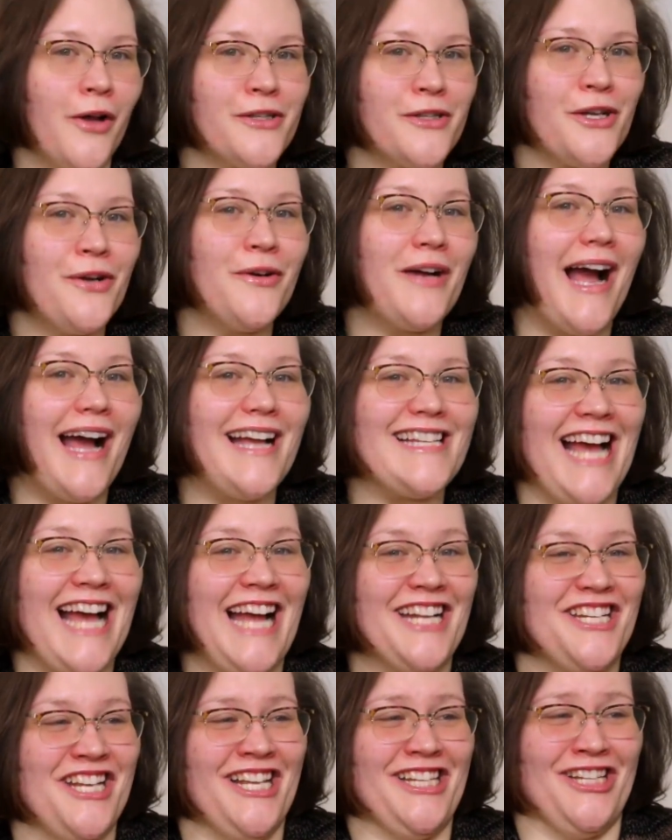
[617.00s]
Also, guys,
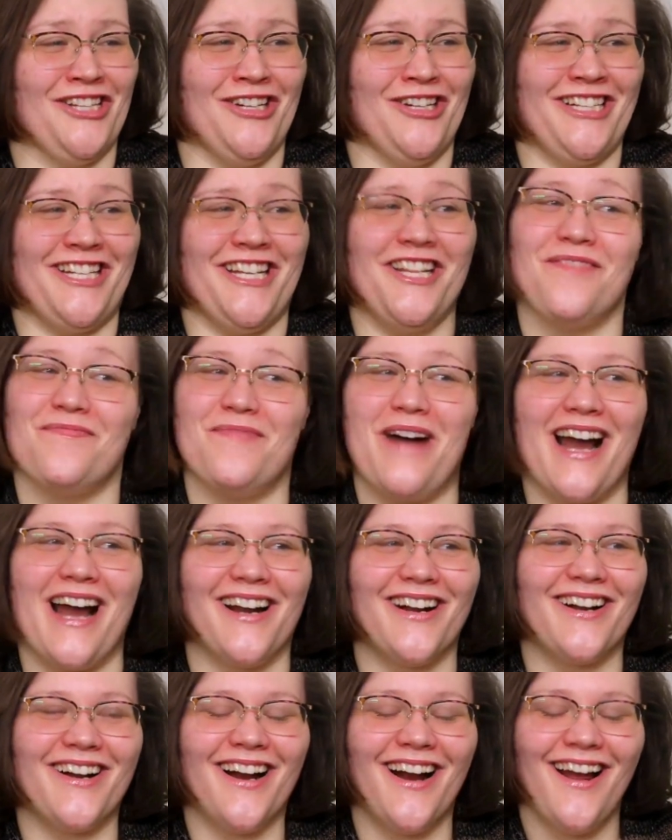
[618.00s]
I just looked in the
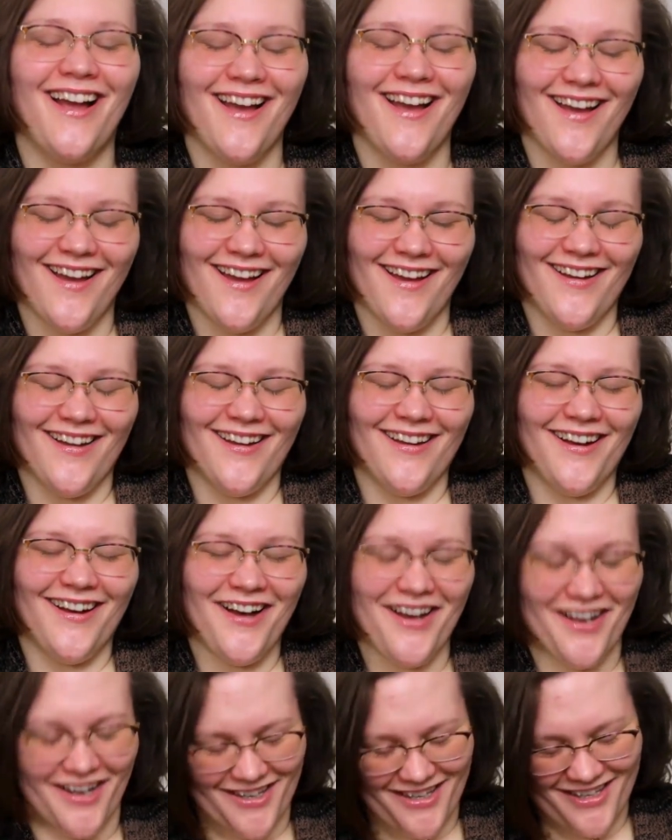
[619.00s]
monitor.
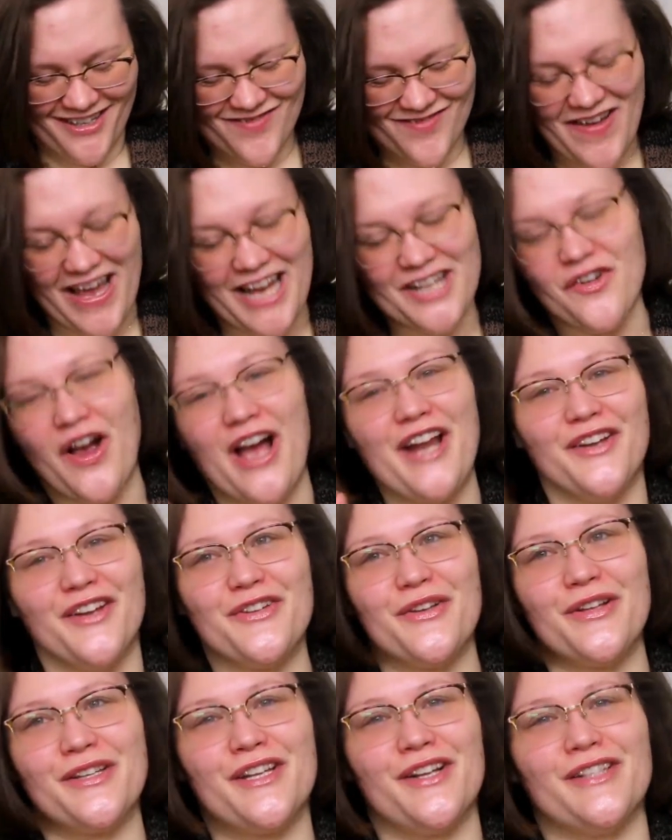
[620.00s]
Paige, why do
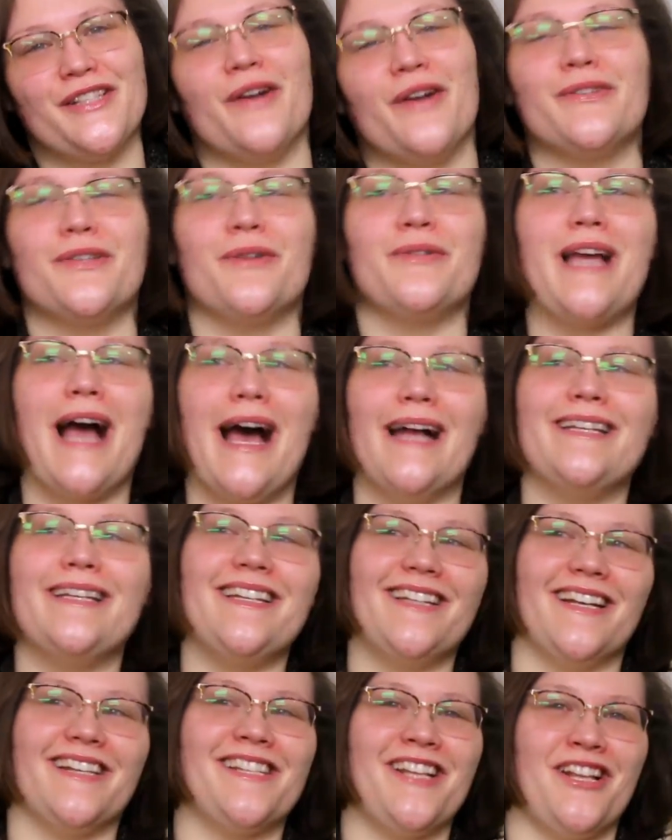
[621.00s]
you do this to yourself? So
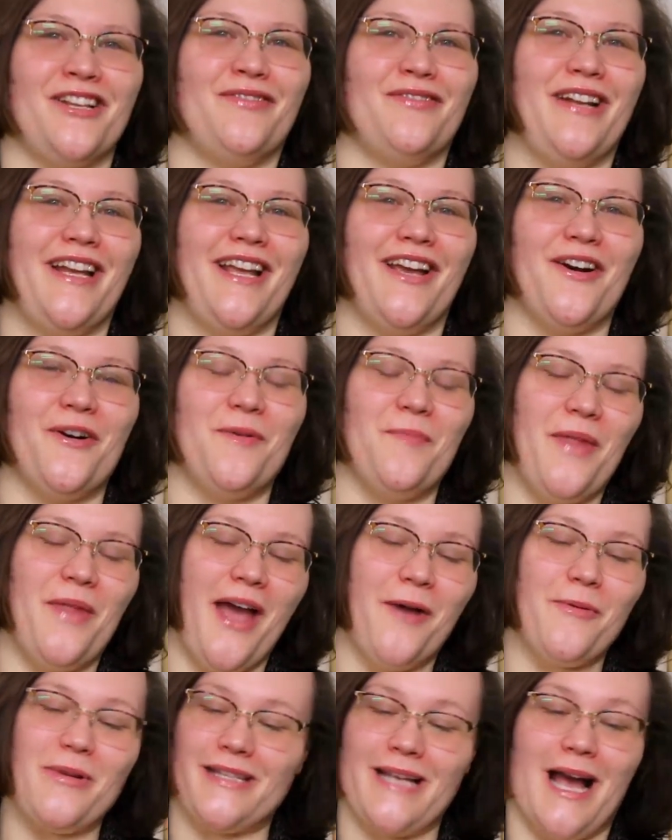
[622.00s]
Tati does this video
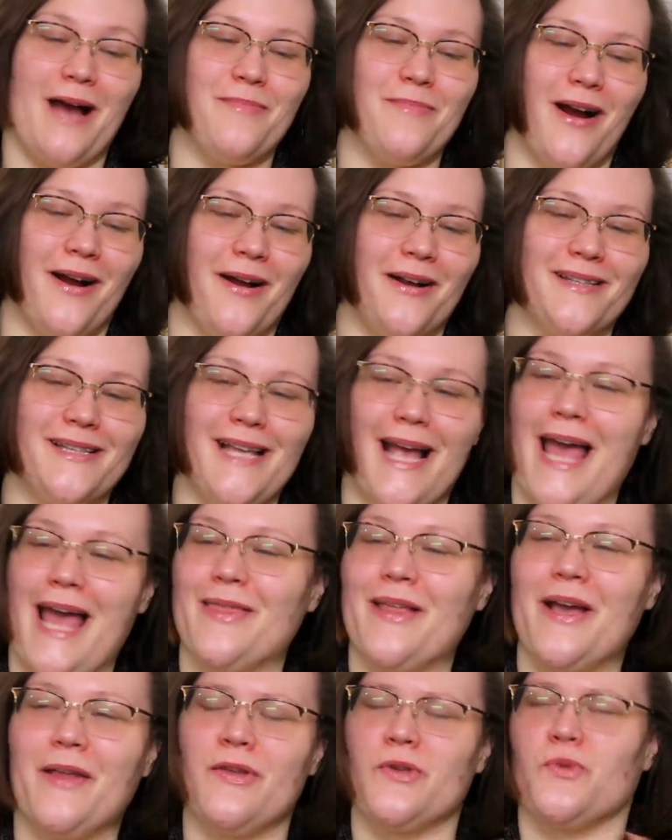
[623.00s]
with Scott Barnes
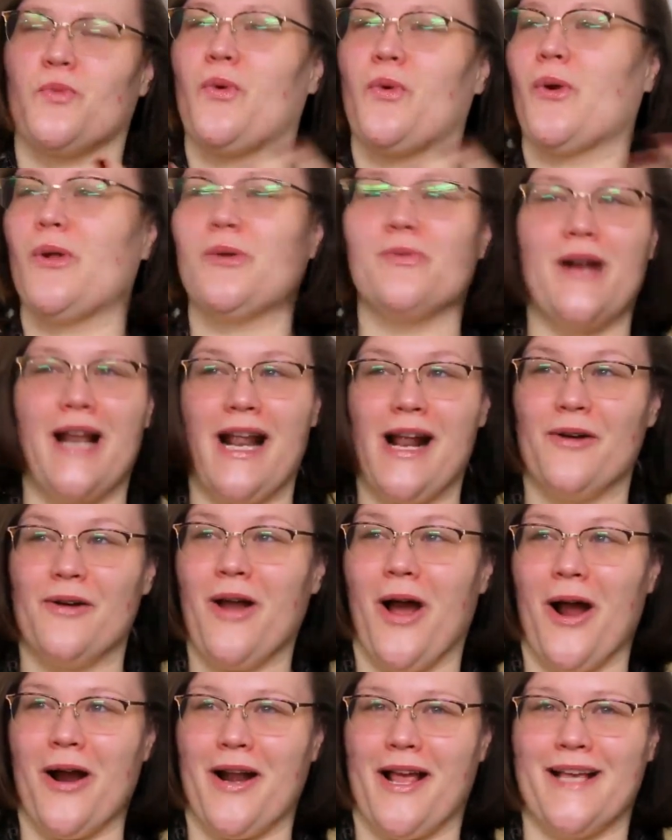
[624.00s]
and like this
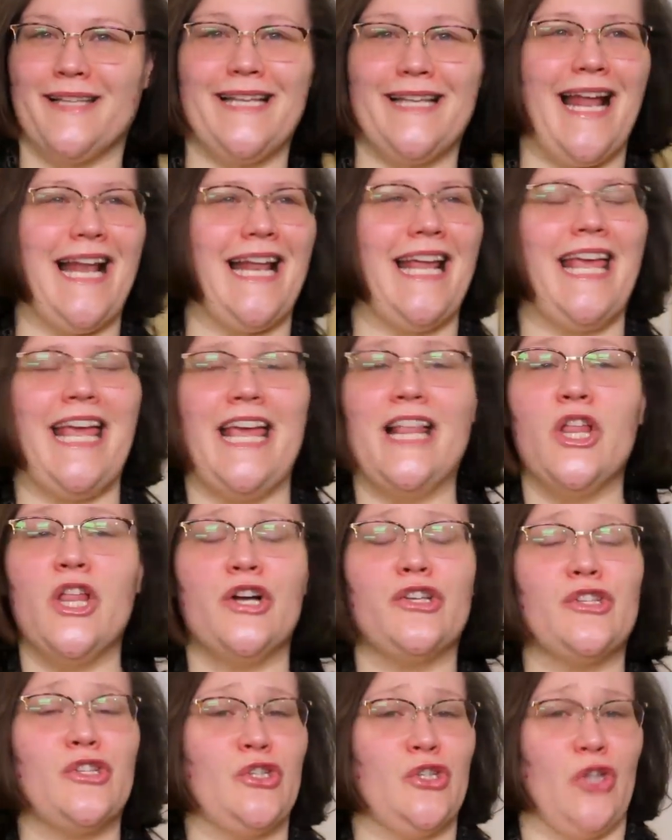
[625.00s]
world-renowned artist, and he
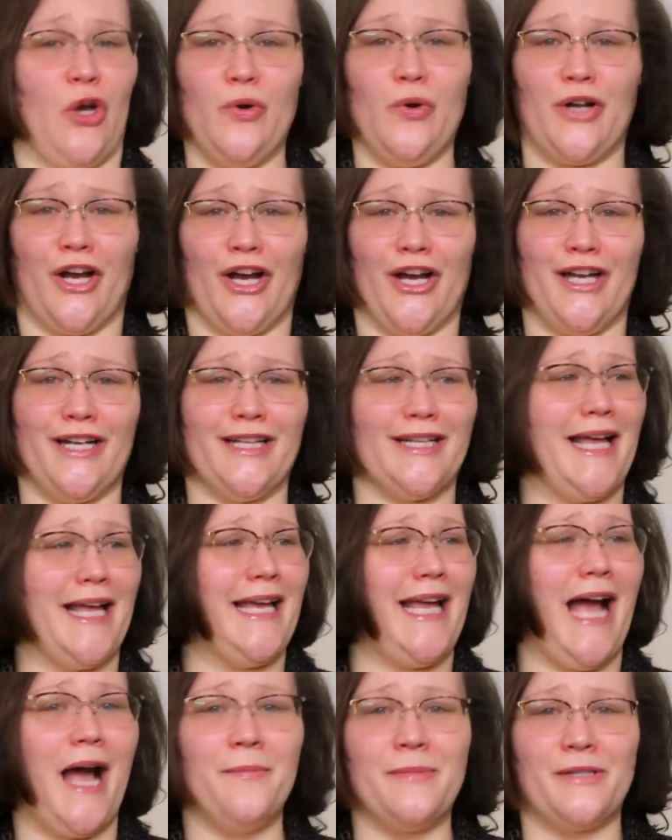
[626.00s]
looks so good.
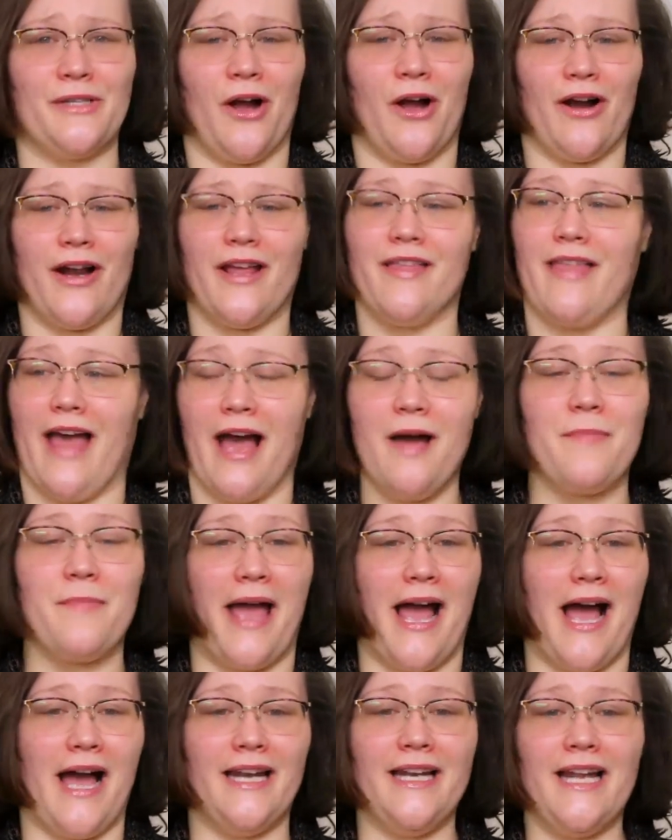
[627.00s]
Like, I'm sorry, that
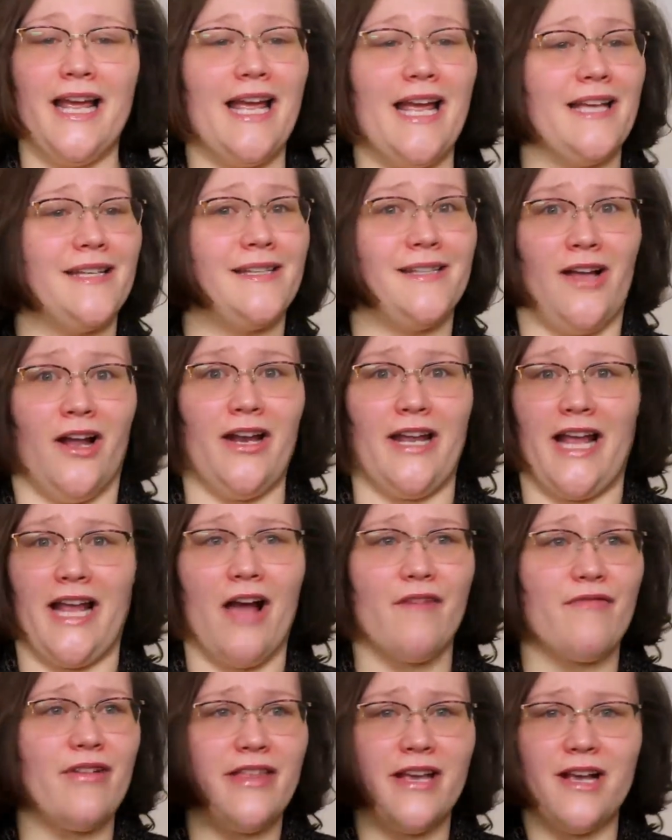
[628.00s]
man is
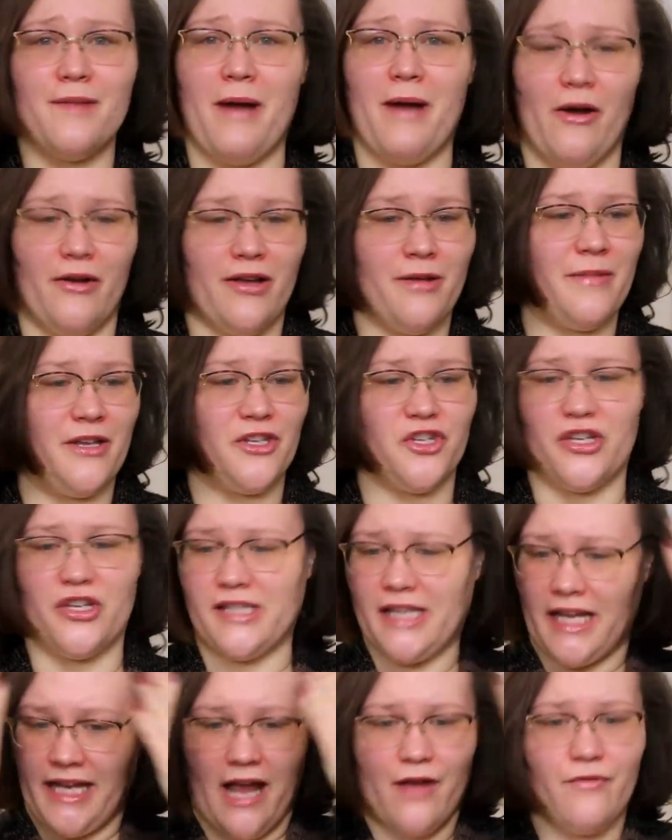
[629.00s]
stunning. Everything about him is
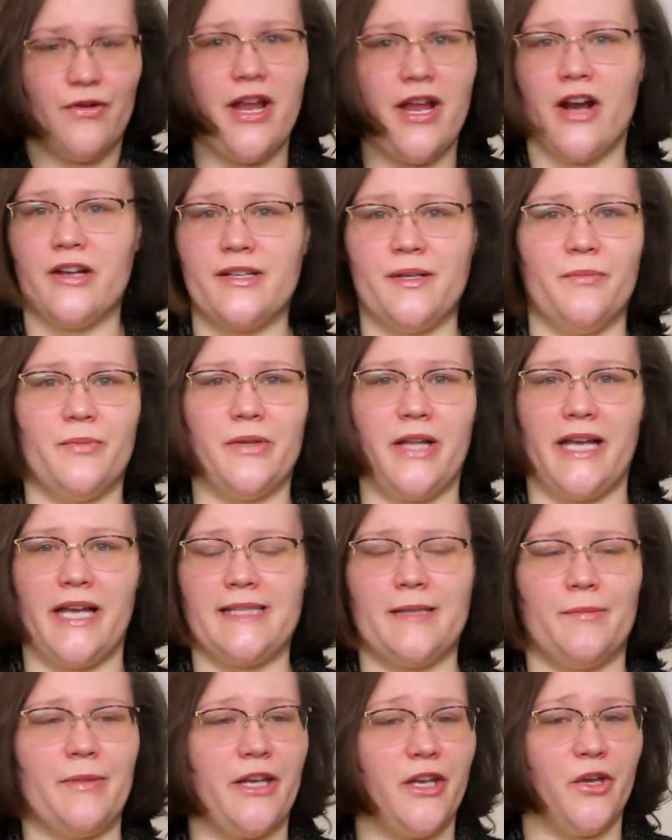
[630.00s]
just like every hair's in
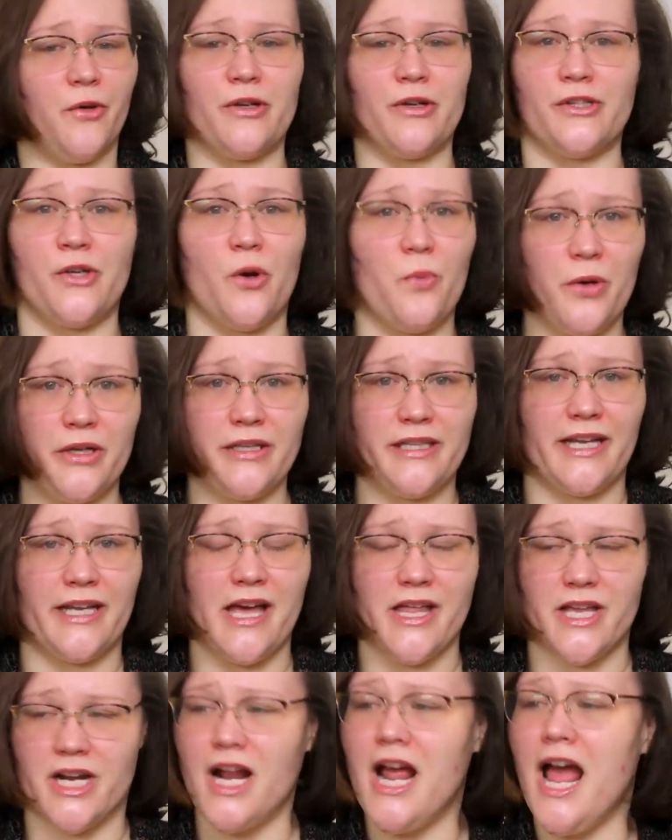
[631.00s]
place. I'm like, you are so put
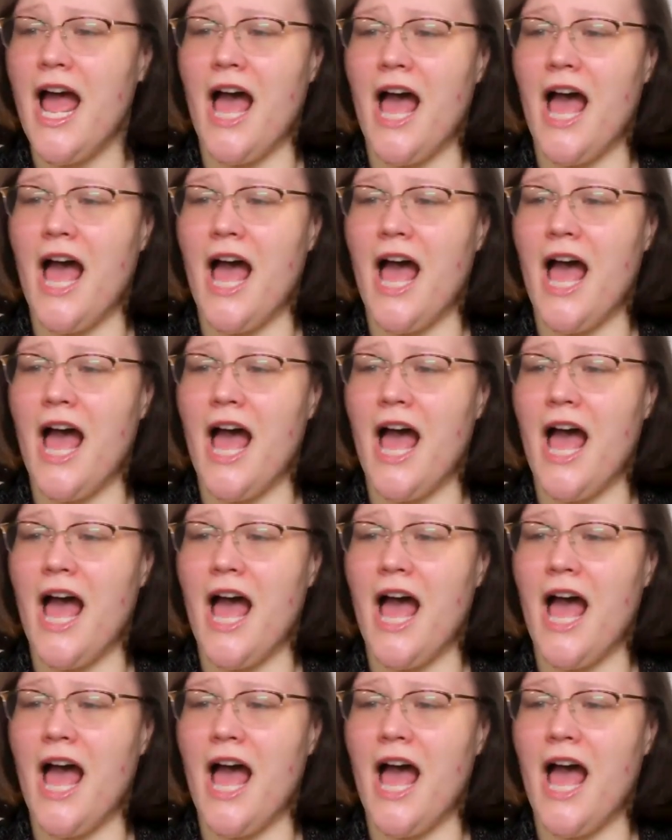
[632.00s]
together.